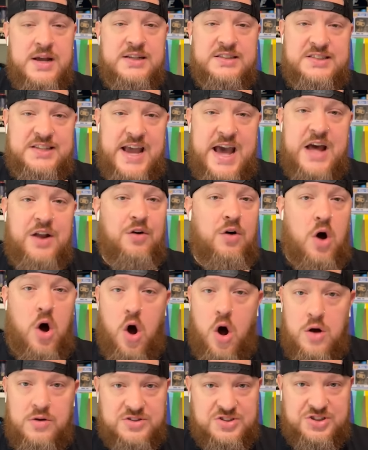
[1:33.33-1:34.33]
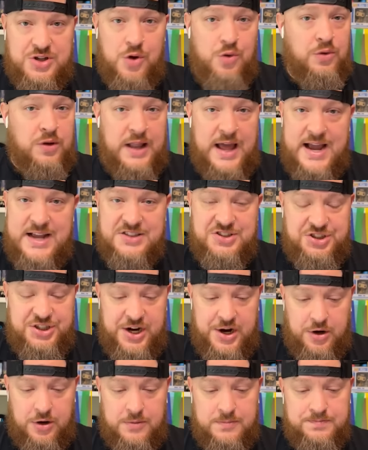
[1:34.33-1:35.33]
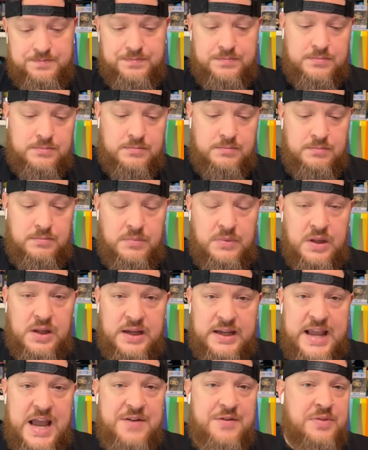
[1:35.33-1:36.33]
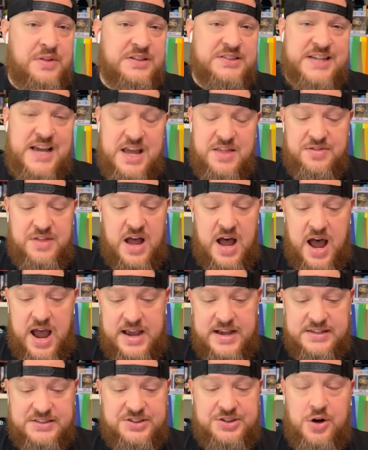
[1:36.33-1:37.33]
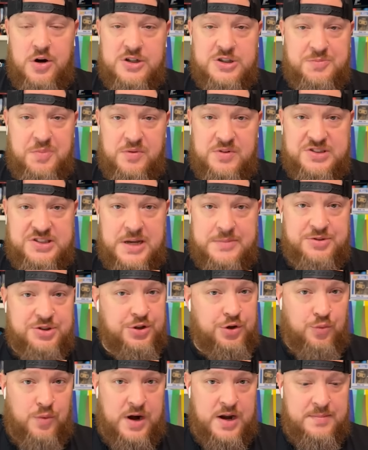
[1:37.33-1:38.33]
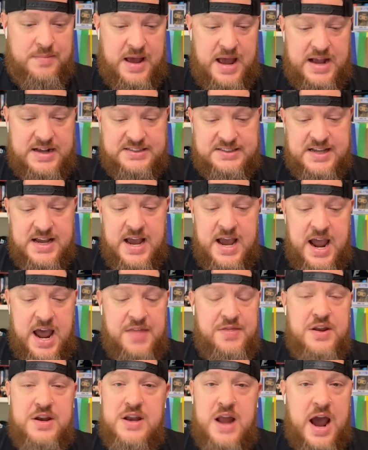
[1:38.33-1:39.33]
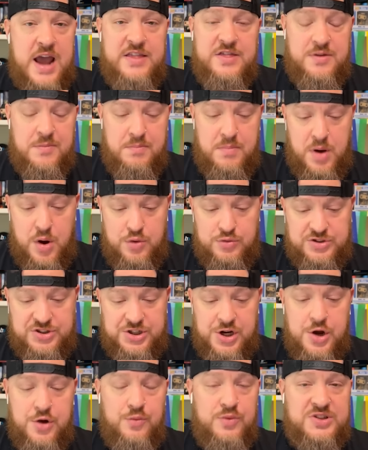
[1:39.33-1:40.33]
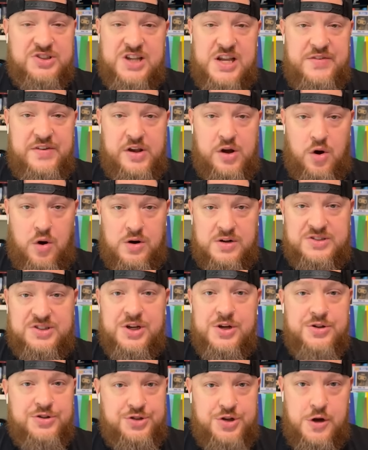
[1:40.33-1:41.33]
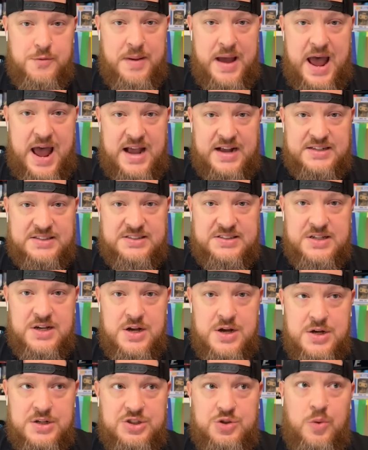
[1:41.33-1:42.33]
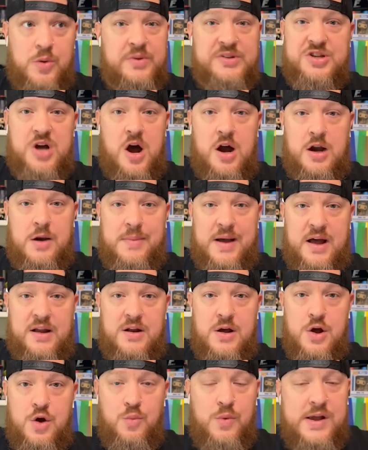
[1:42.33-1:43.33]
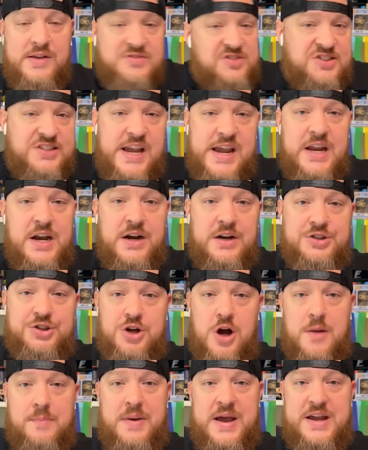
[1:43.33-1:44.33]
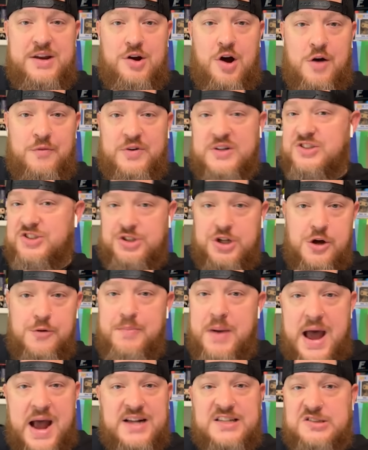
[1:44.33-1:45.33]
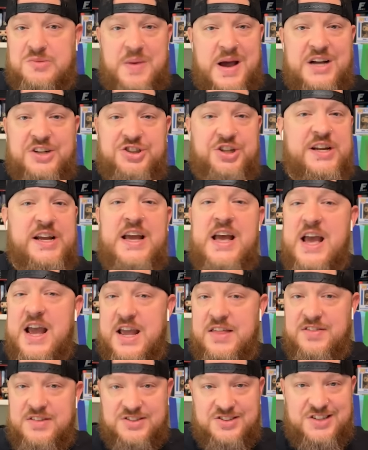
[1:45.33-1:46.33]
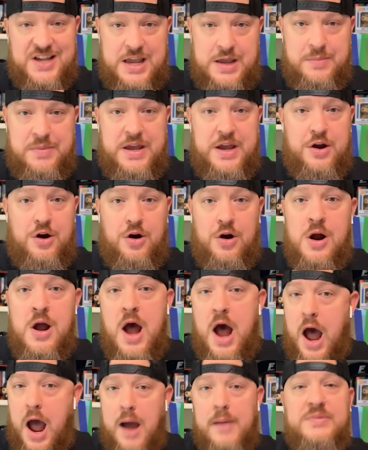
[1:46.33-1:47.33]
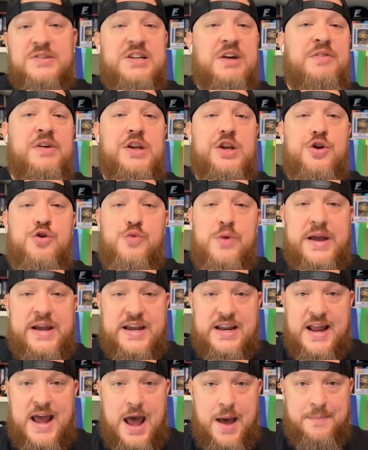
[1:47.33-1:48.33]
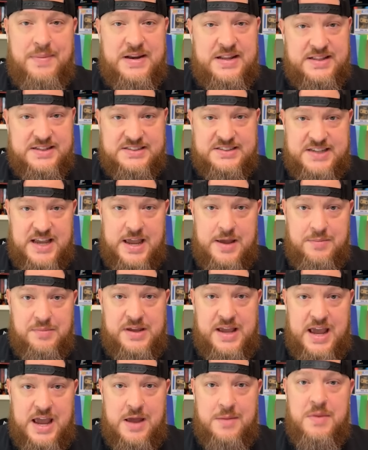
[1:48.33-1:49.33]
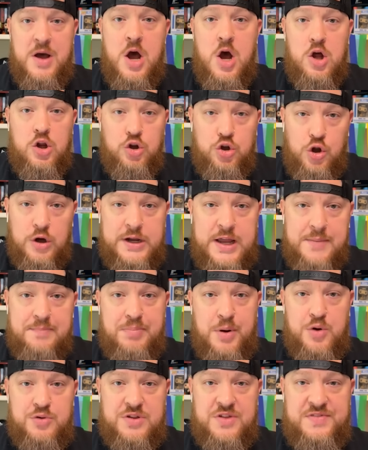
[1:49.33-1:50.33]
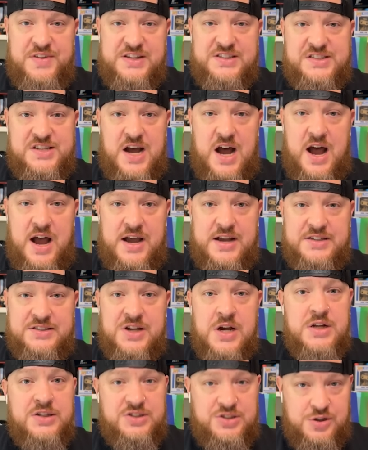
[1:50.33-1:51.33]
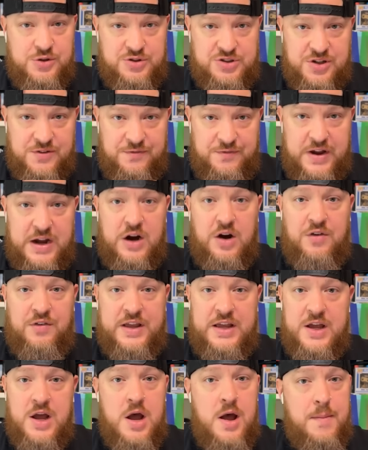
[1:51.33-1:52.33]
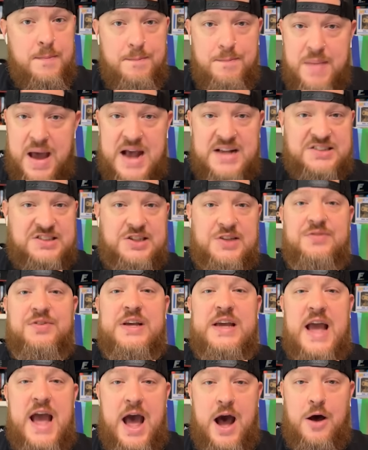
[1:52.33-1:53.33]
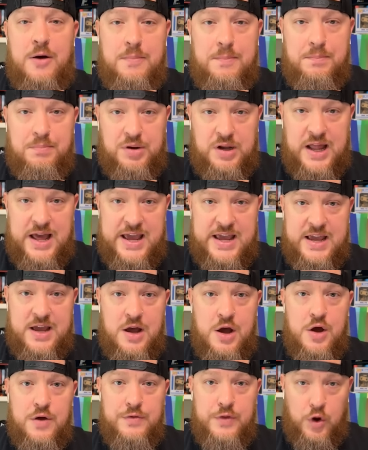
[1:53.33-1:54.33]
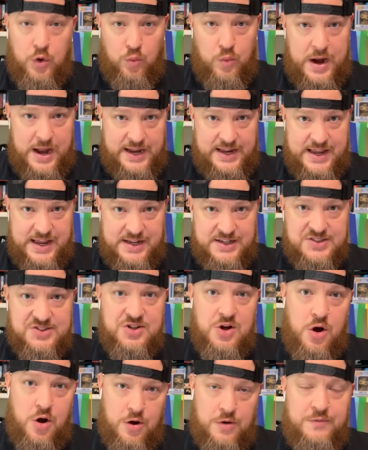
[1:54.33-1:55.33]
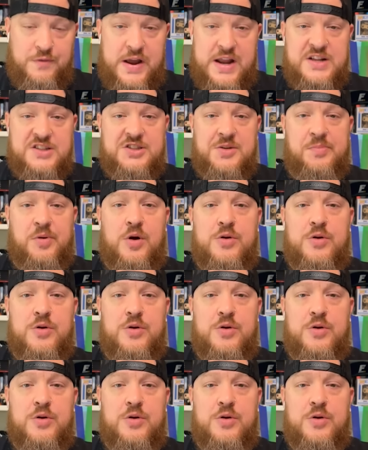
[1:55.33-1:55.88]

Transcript: Seattle also last year gave the 10th highest yards per reception to running backs and the ninth most receiving yards to backs. So what are we talking about? We've seen in a Sean Payton offense two backs smashing in the same year. I'm telling you, it can happen in the same game. Look at both of these guys to severely massively outplay their rankings on Fantasy